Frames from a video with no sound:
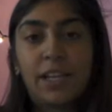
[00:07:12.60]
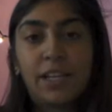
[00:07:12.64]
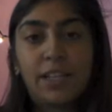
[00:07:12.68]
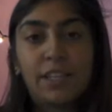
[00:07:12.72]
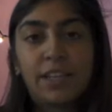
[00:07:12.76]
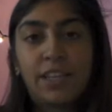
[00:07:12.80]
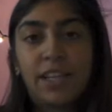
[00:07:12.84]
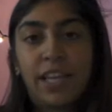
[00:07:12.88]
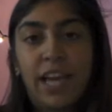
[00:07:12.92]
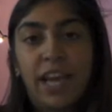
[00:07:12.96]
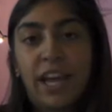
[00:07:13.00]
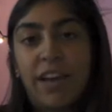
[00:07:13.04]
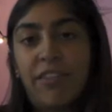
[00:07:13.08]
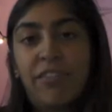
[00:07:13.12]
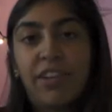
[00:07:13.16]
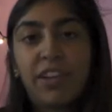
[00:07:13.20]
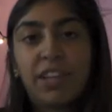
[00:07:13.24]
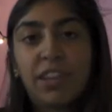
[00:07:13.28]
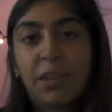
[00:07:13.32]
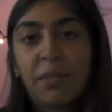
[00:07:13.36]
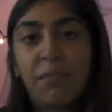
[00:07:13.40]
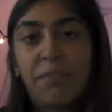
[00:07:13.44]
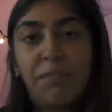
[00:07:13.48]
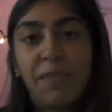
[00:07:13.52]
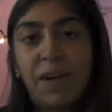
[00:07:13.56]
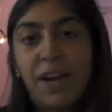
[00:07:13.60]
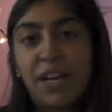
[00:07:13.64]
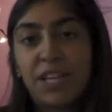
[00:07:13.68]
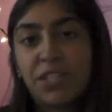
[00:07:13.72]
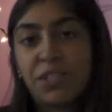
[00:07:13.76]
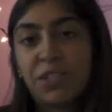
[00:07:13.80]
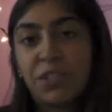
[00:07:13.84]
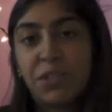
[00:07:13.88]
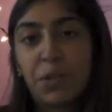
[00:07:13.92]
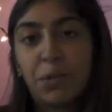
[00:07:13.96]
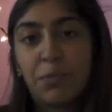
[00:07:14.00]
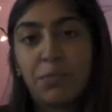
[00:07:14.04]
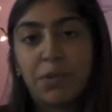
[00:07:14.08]
they have like the best
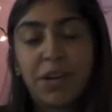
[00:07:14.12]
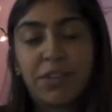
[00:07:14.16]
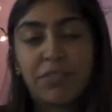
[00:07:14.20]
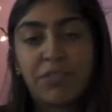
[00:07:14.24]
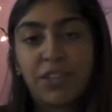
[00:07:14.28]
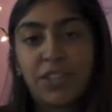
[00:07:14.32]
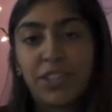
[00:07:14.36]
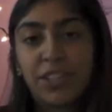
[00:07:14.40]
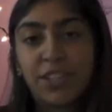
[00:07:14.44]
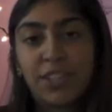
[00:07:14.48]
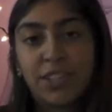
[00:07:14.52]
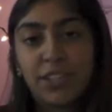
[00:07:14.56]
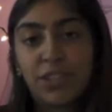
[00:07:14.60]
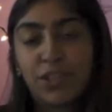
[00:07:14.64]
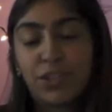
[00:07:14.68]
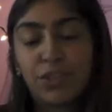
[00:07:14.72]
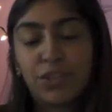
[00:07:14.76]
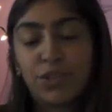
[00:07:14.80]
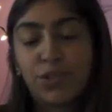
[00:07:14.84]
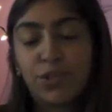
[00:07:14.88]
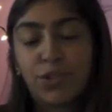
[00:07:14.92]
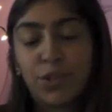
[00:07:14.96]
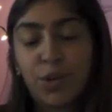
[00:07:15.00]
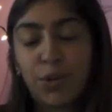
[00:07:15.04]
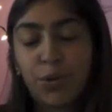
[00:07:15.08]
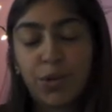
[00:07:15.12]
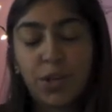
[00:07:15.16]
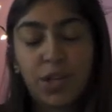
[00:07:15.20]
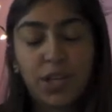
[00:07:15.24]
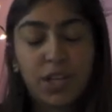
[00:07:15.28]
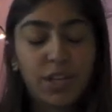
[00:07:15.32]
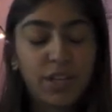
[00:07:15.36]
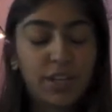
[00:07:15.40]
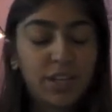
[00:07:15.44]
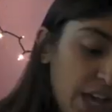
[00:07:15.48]
soup ever. It's so good.